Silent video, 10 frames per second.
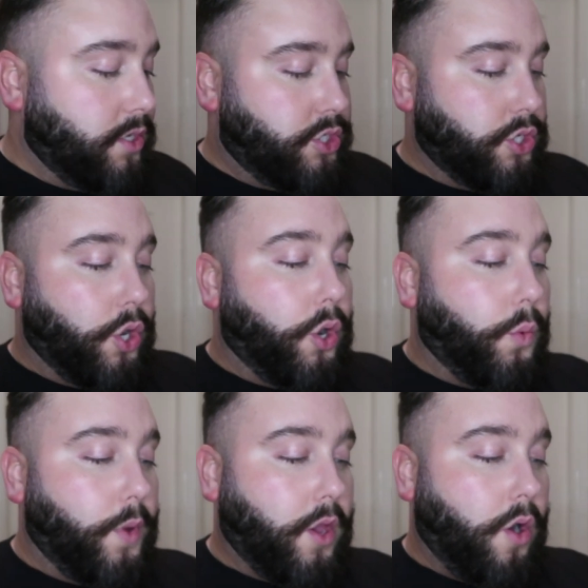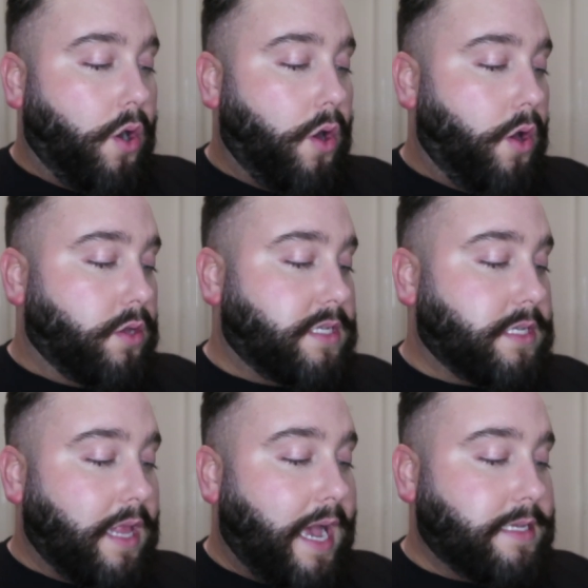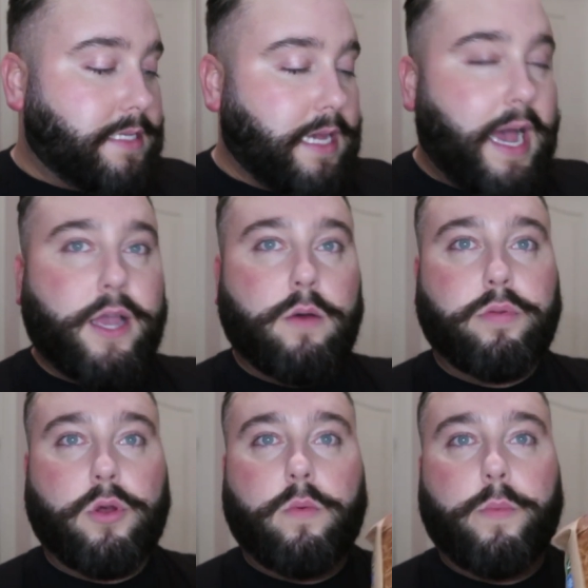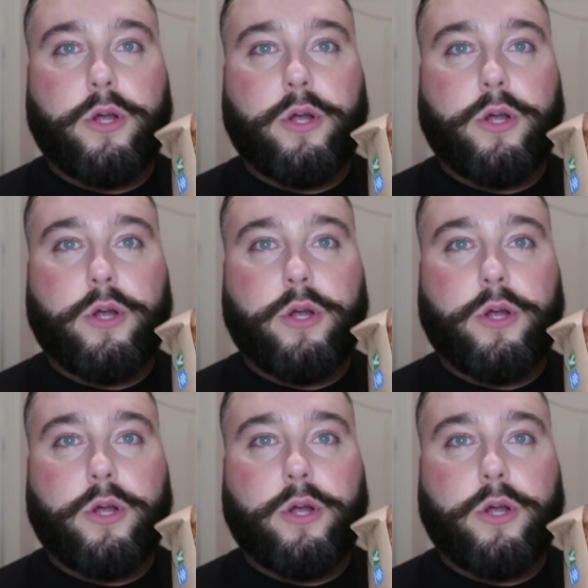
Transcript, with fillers: So we got a sliced tiger bloomer,